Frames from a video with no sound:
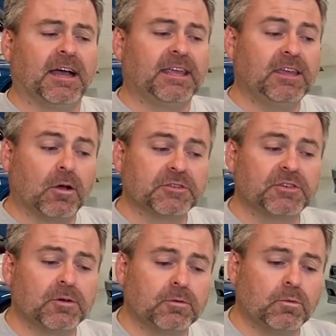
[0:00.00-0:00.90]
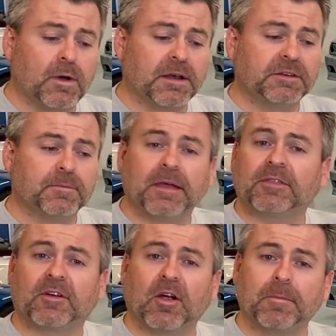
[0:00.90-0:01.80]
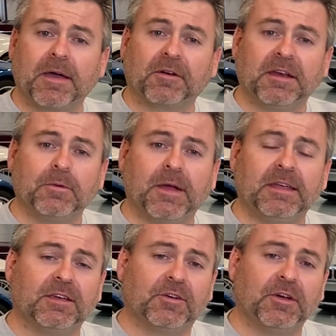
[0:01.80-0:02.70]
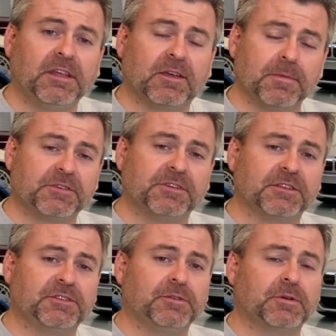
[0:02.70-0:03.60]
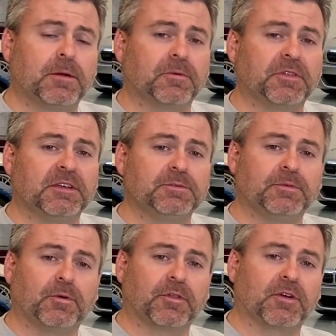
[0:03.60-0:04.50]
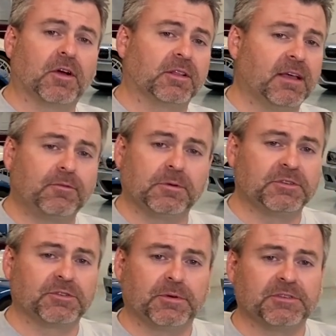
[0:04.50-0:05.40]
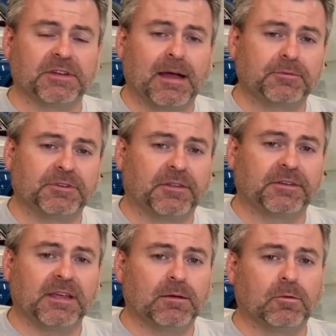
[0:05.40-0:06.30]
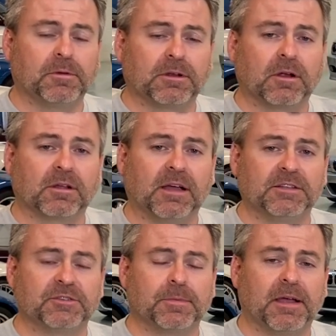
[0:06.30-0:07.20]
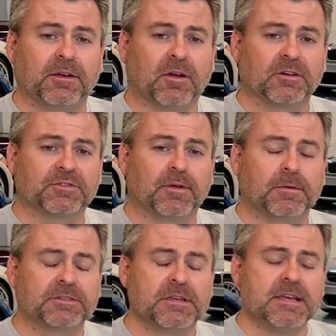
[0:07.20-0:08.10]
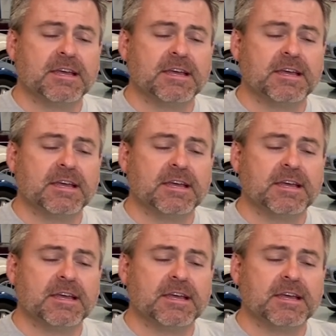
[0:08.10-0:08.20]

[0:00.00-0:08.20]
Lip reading: He also wanted to make the car better any way he could. He commissioned us to do a couple things before the car left, which is always an option on the table when our clients are buying cars from us.